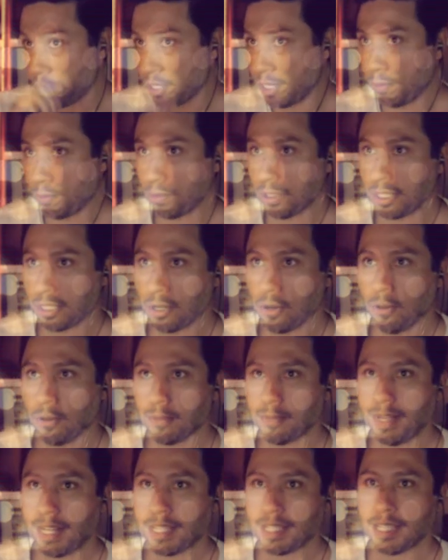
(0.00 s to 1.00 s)
He's getting
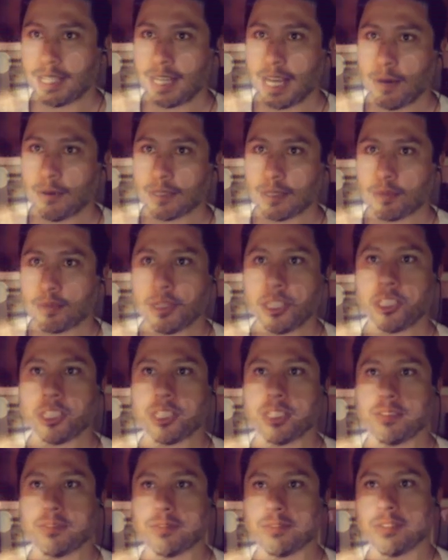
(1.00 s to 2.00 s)
what he
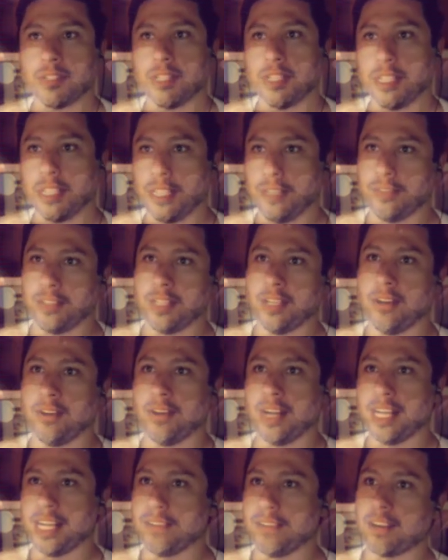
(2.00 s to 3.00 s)
wants now,
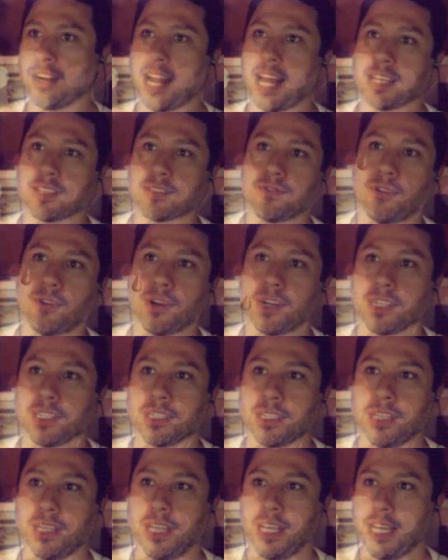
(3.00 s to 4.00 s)
but he's maybe not
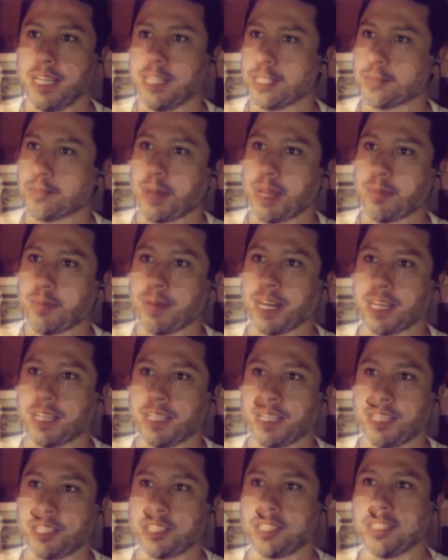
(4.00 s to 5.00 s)
getting what she gave him
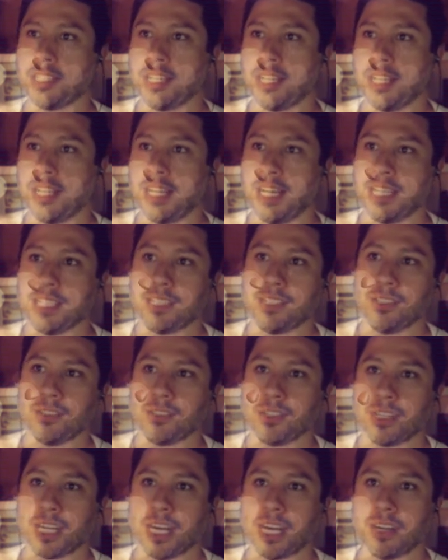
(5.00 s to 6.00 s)
back then. And
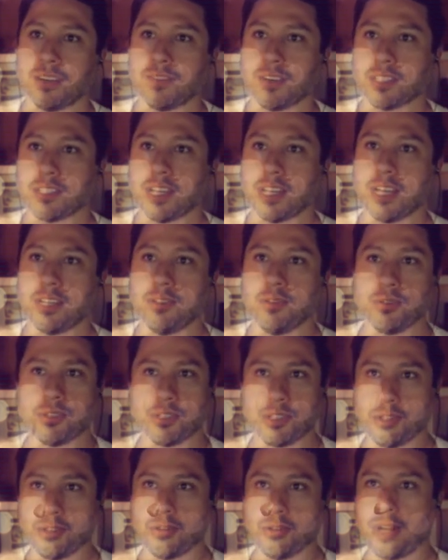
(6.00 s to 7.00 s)
for a lot of guys, it's
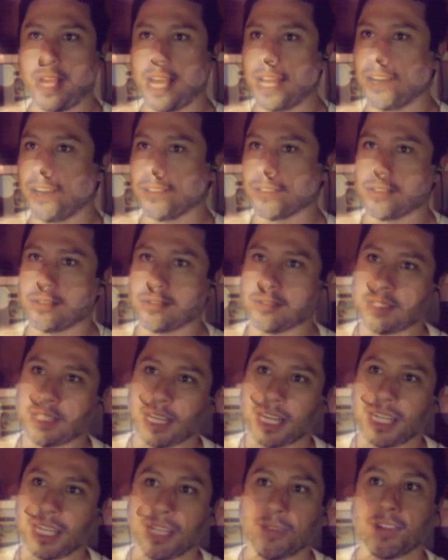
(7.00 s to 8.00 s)
weird.
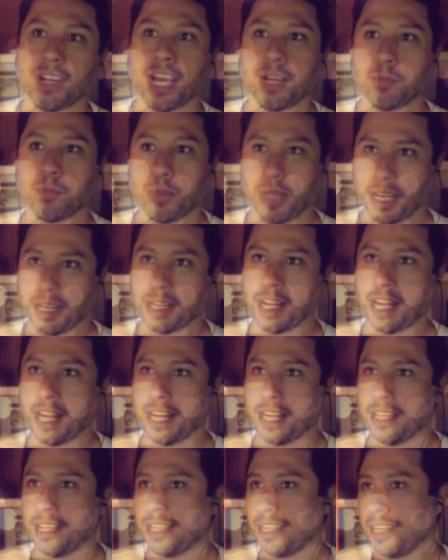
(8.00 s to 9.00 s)
For some reason,
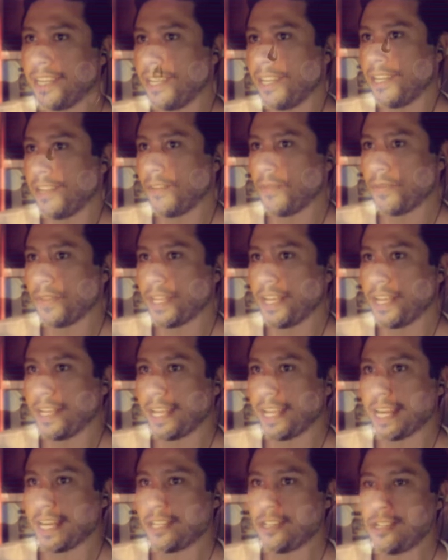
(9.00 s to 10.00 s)
let's
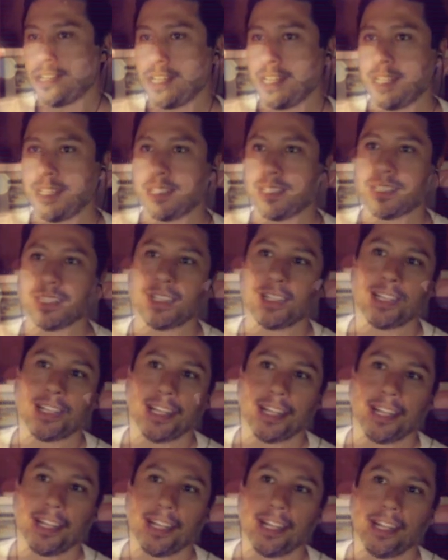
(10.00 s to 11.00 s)
just use the
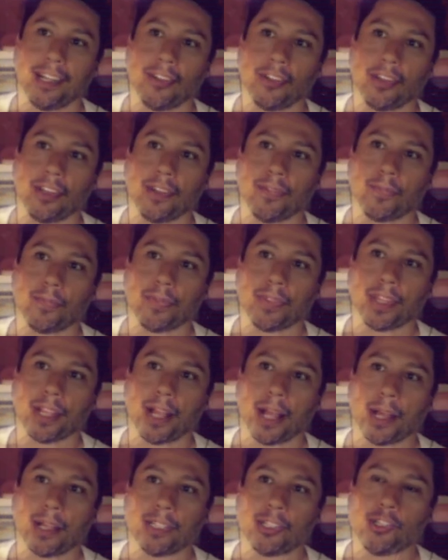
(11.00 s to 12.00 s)
butt stuff as an
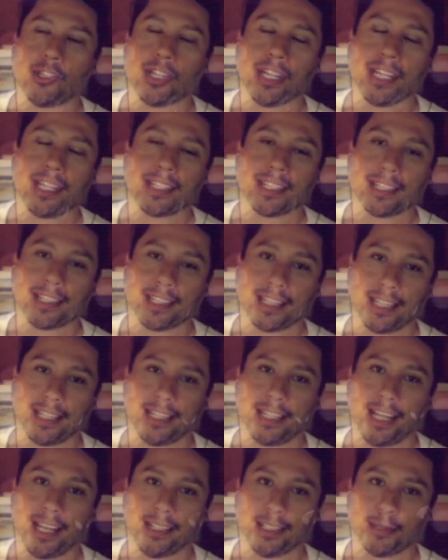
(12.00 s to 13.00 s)
example. Maybe
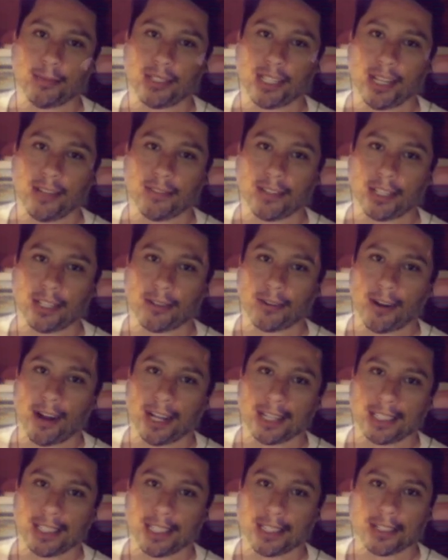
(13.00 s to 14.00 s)
you have no interest
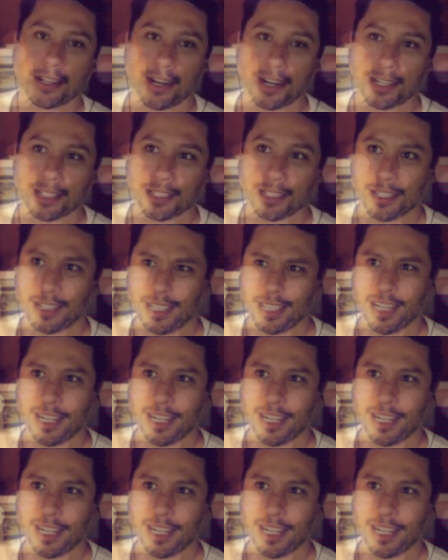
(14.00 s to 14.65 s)
in that whatsoever.